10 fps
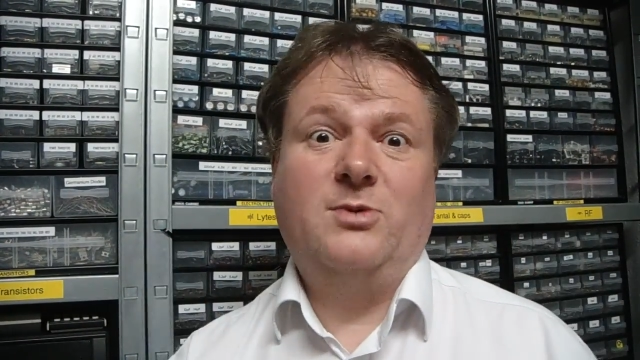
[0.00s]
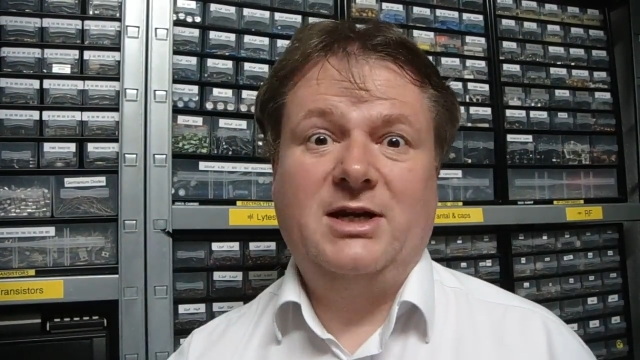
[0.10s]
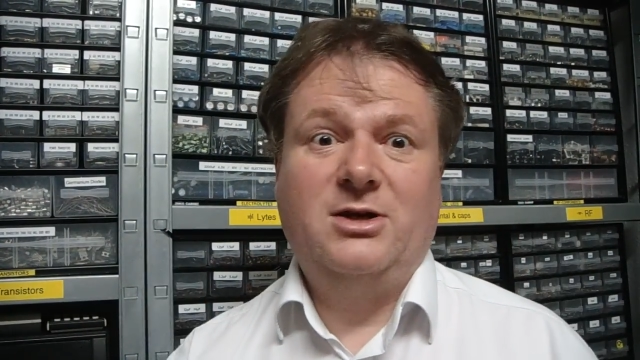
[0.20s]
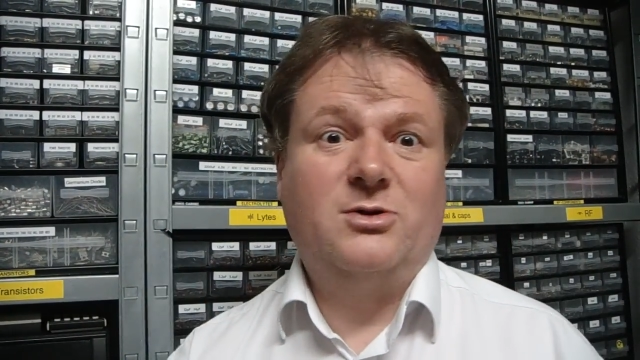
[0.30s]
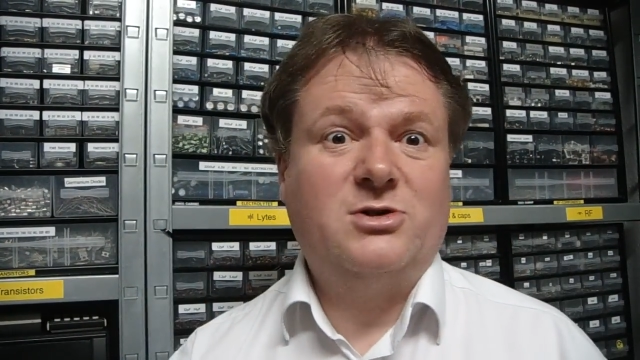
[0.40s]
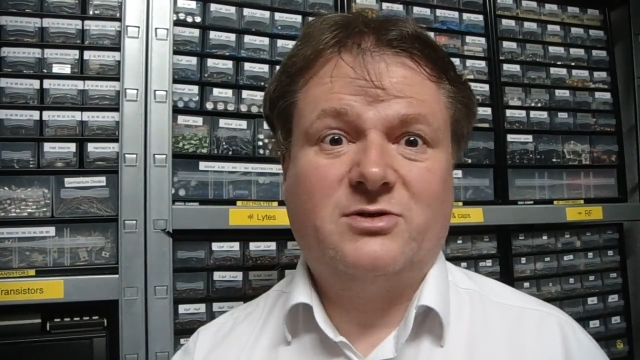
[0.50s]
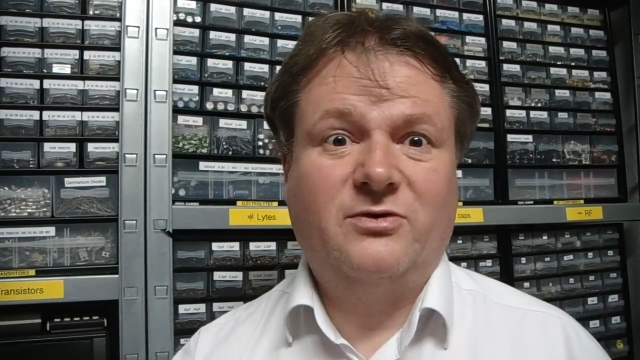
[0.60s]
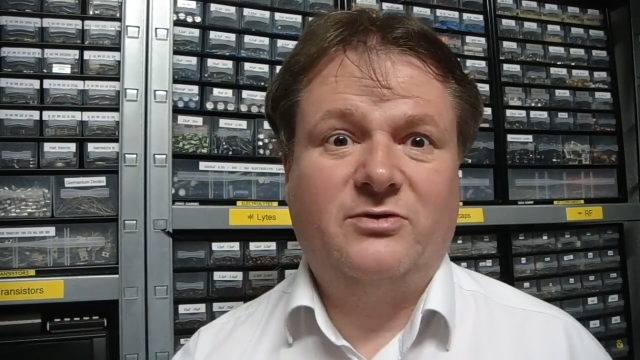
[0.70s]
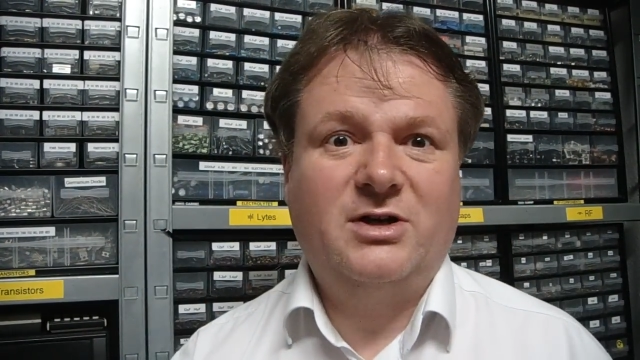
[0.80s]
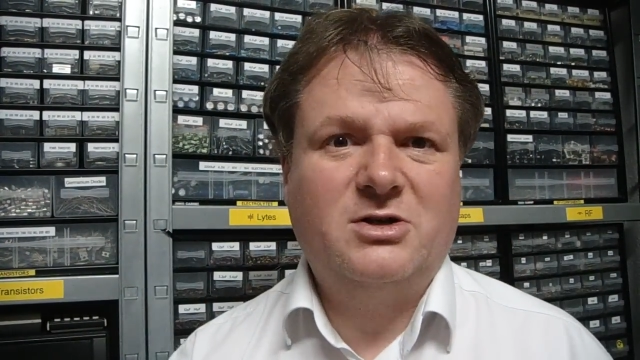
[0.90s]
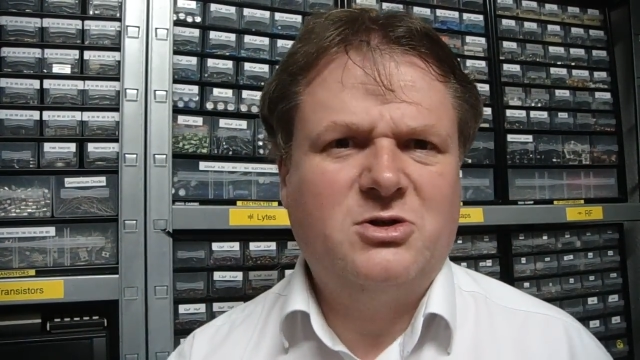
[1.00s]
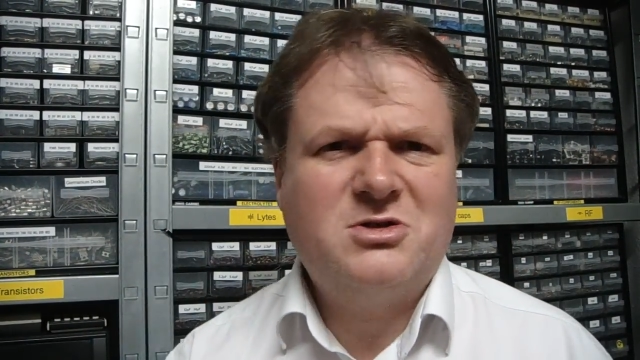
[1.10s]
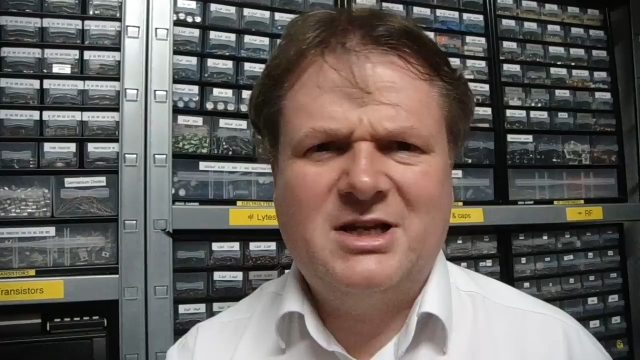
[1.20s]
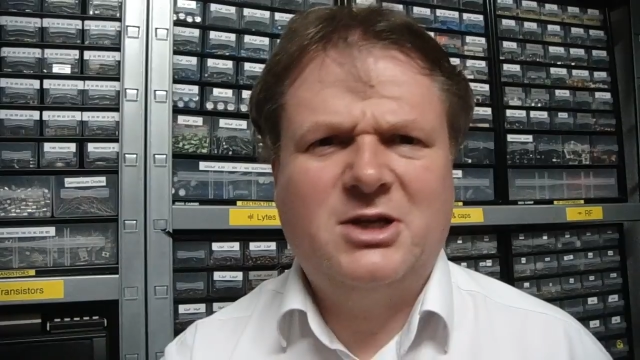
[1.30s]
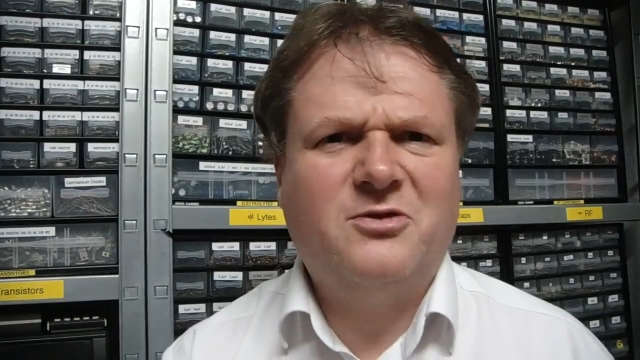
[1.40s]
radio just for fun, just
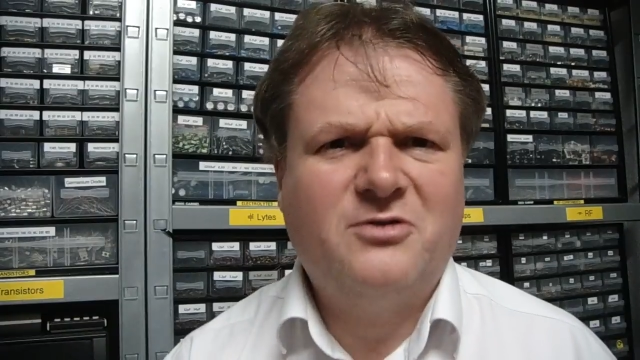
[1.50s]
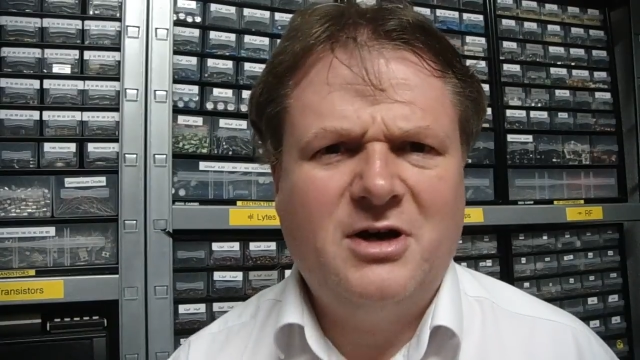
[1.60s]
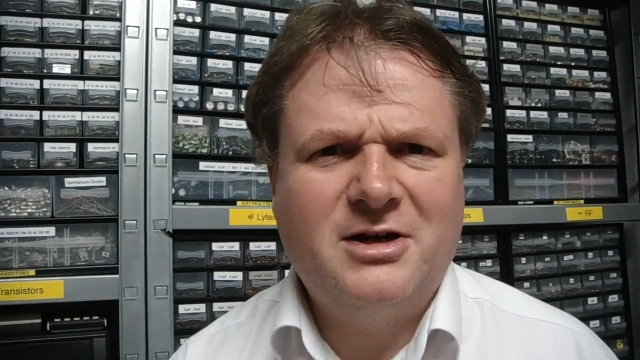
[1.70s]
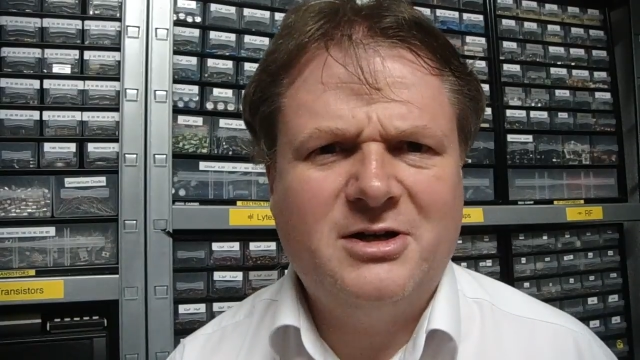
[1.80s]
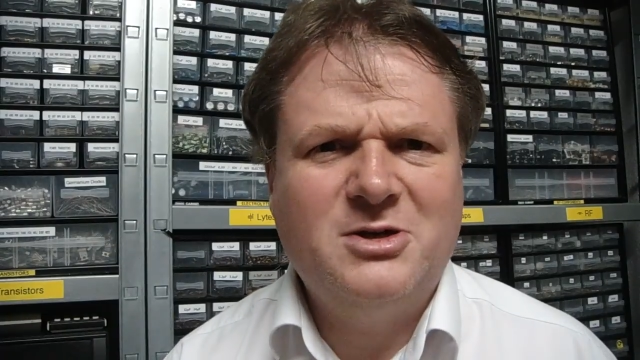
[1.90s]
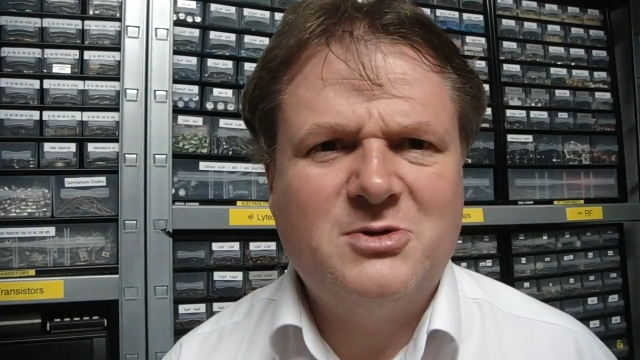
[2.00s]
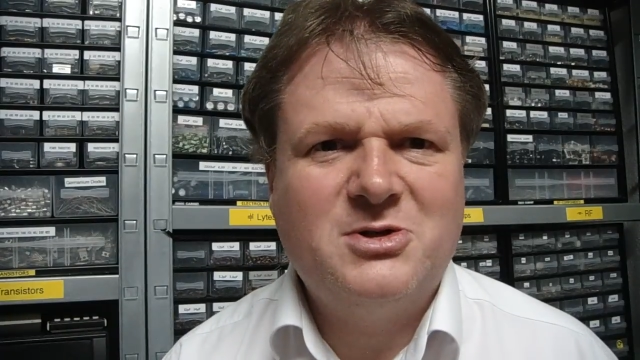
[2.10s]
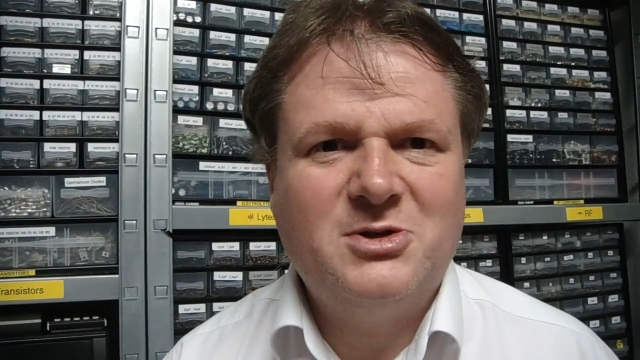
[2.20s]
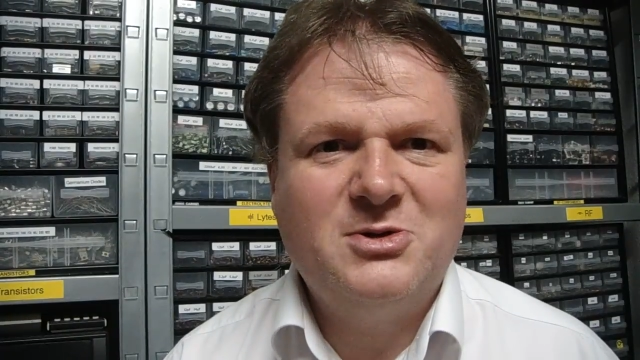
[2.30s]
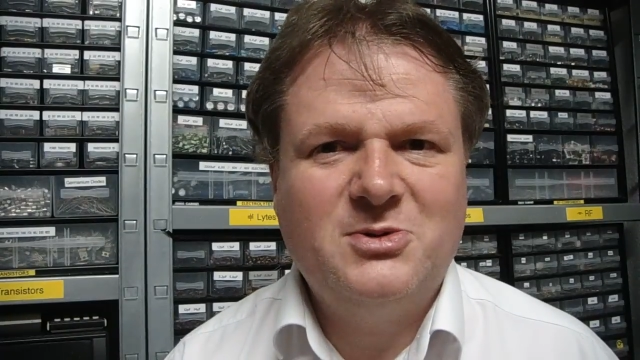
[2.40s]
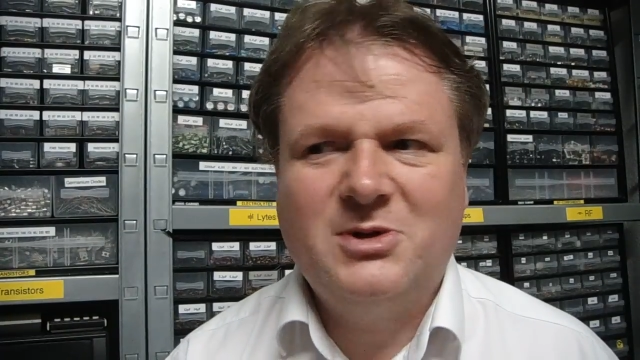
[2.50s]
like your father used to do,